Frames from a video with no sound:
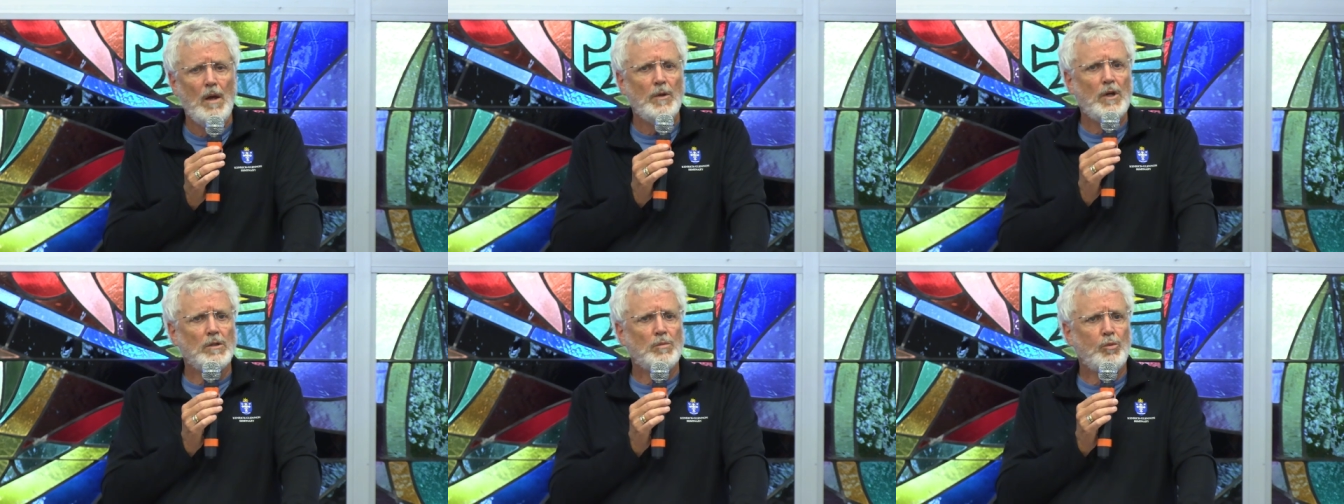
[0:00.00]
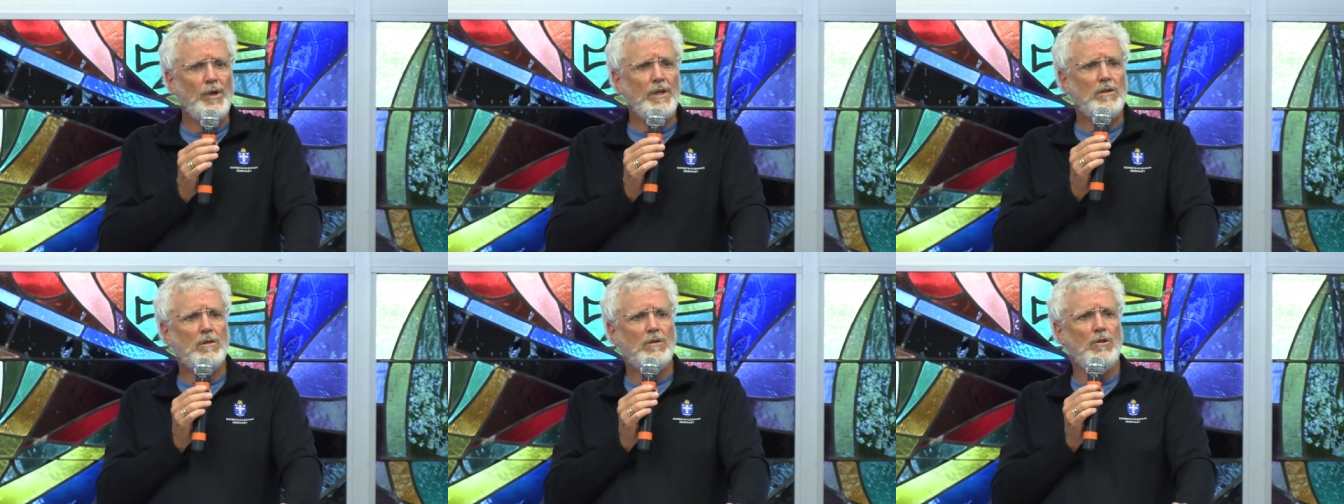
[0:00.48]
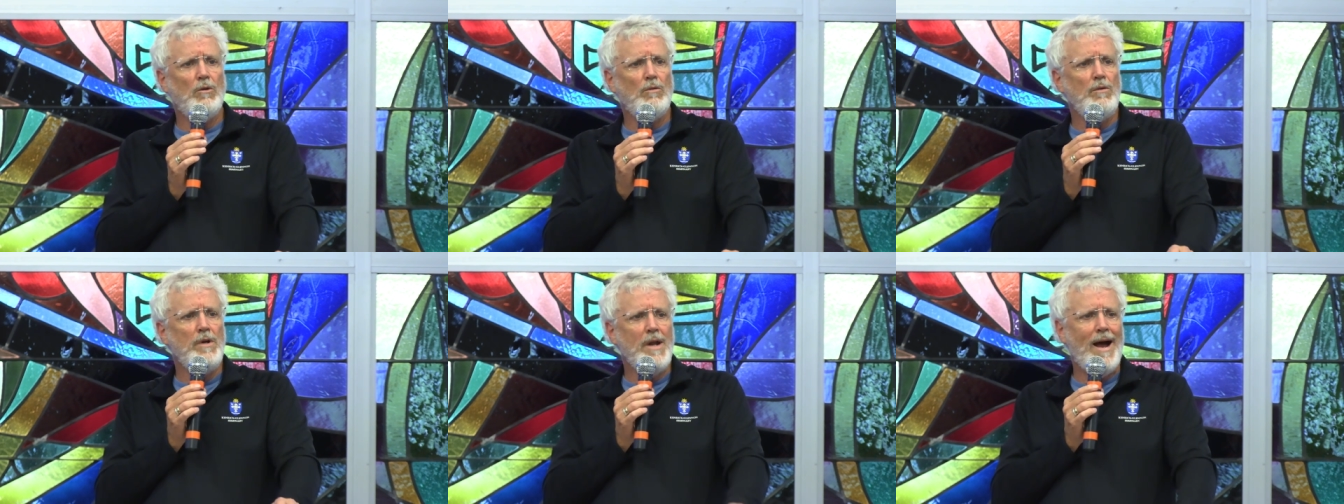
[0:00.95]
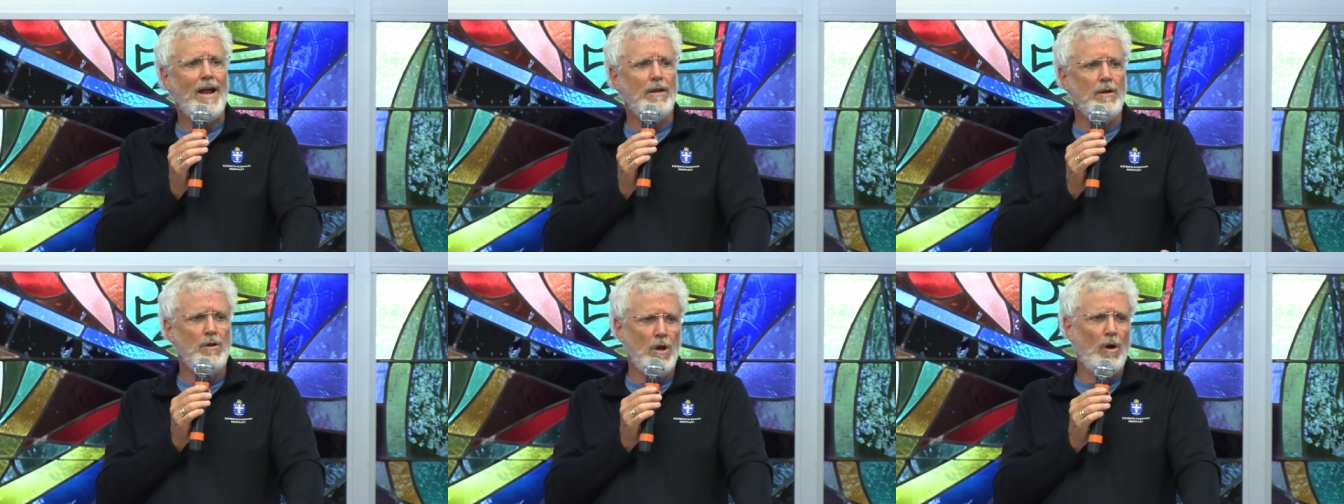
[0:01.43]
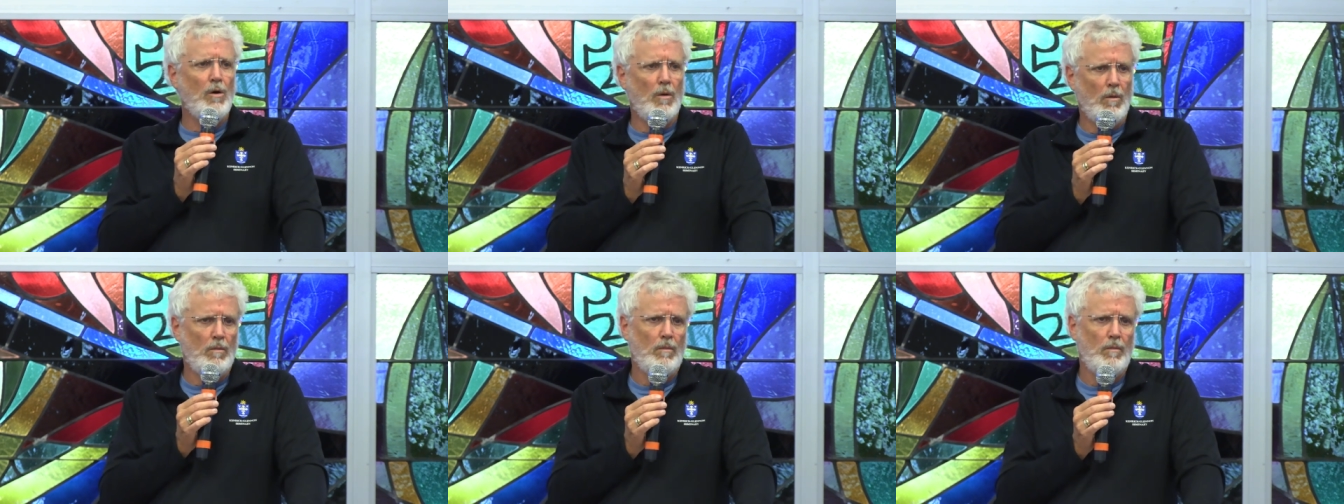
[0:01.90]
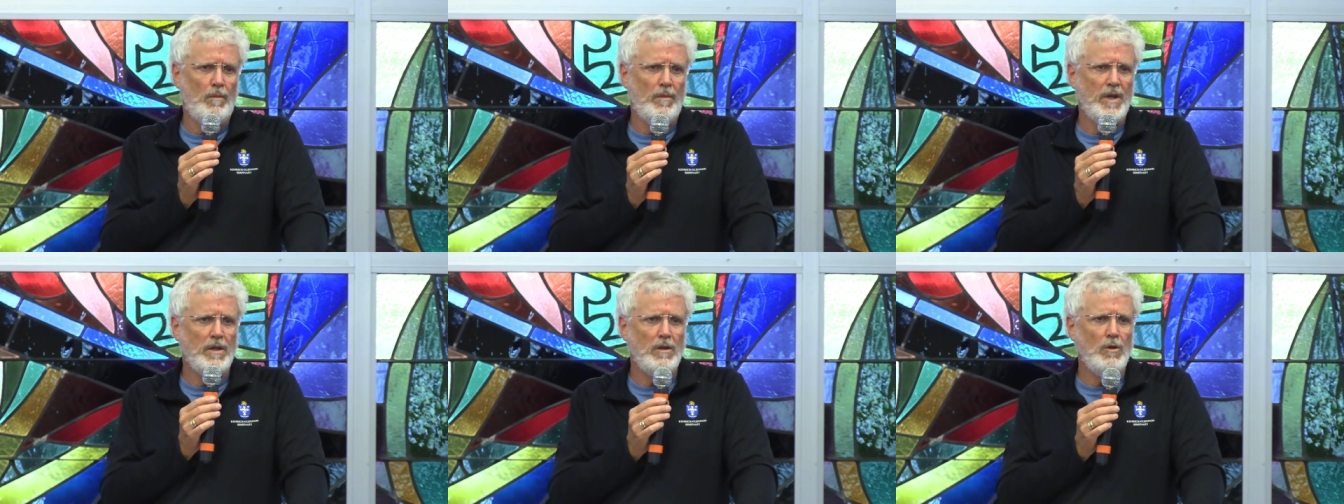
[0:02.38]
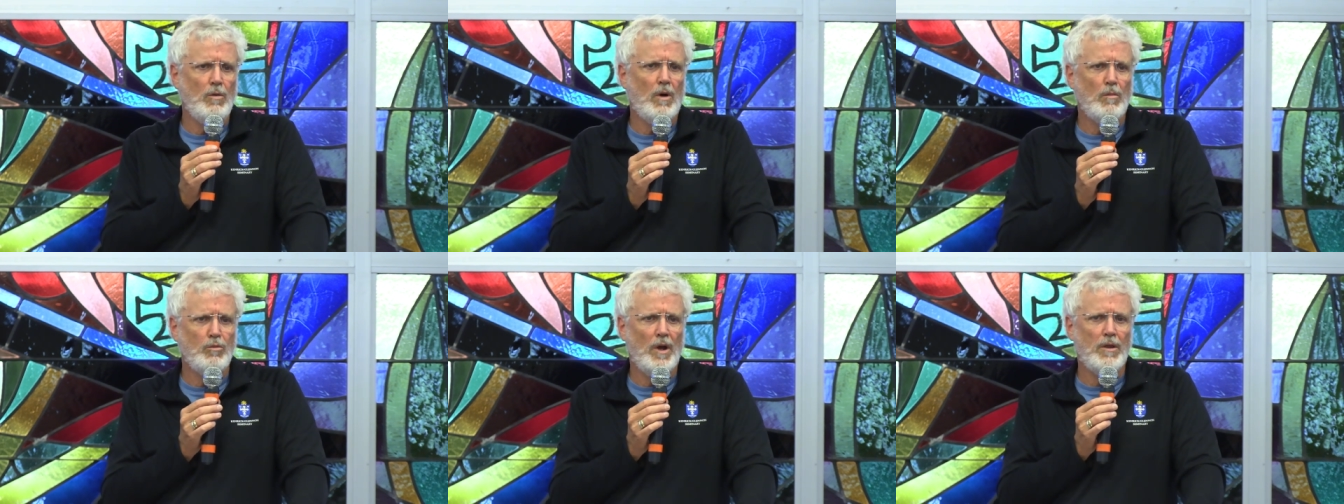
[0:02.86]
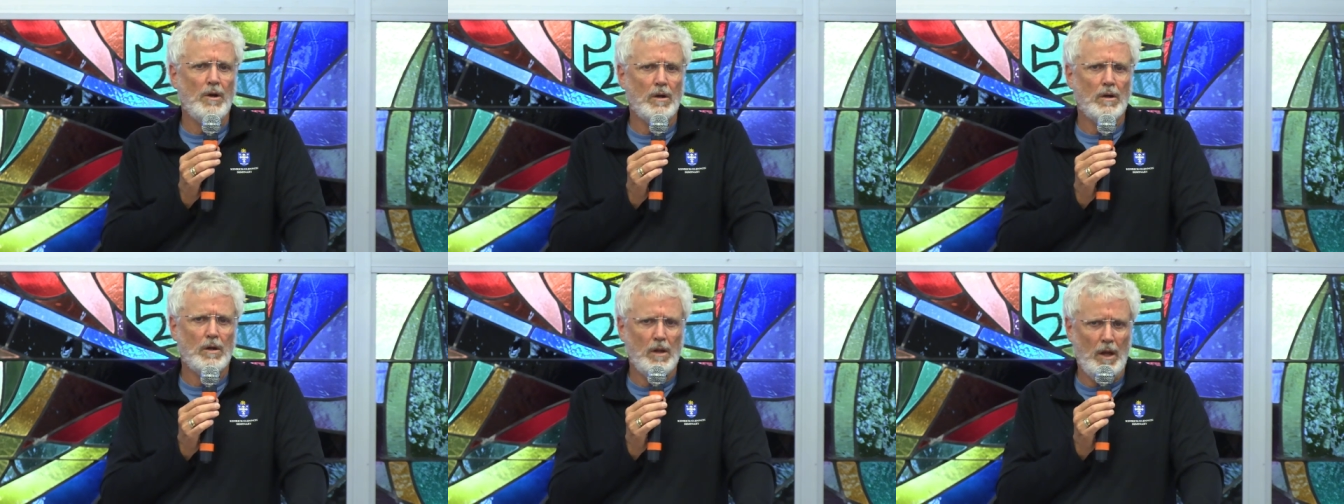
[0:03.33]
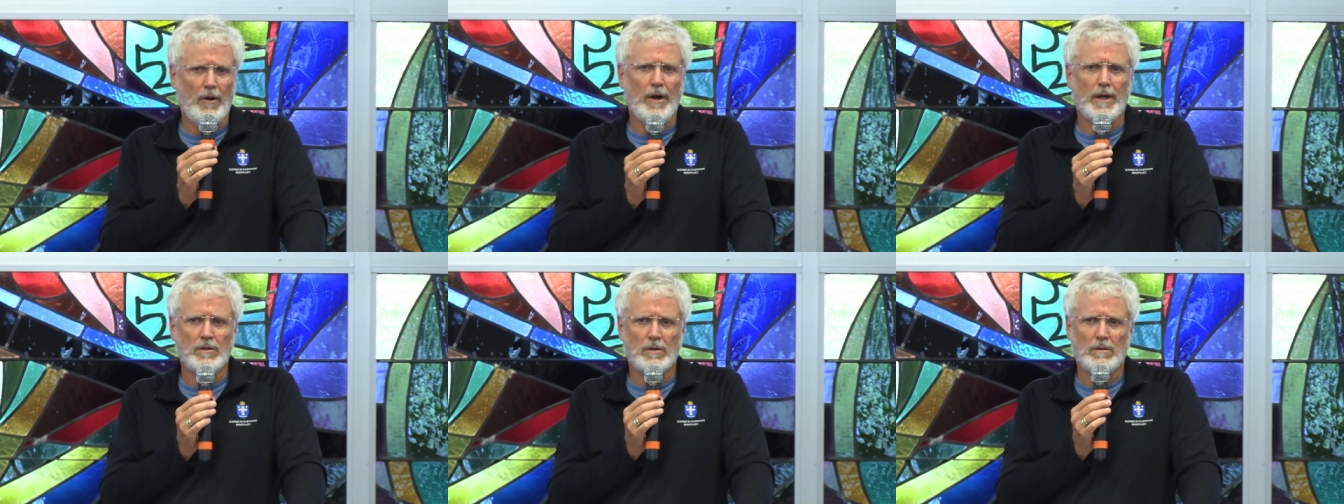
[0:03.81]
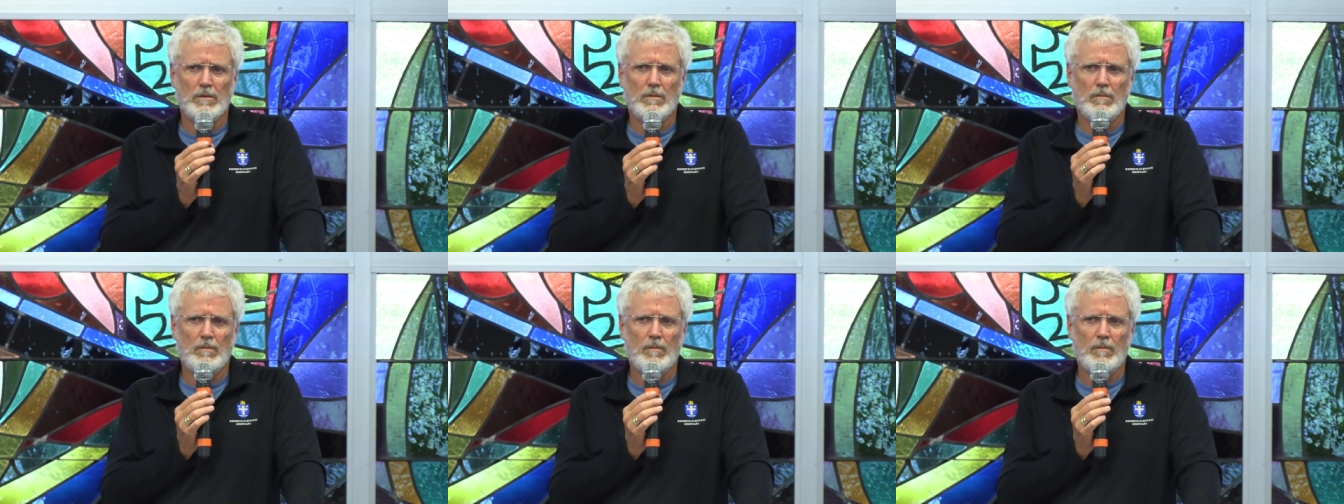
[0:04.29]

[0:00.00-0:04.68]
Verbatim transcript: Because priests do not know that you are brother clerics.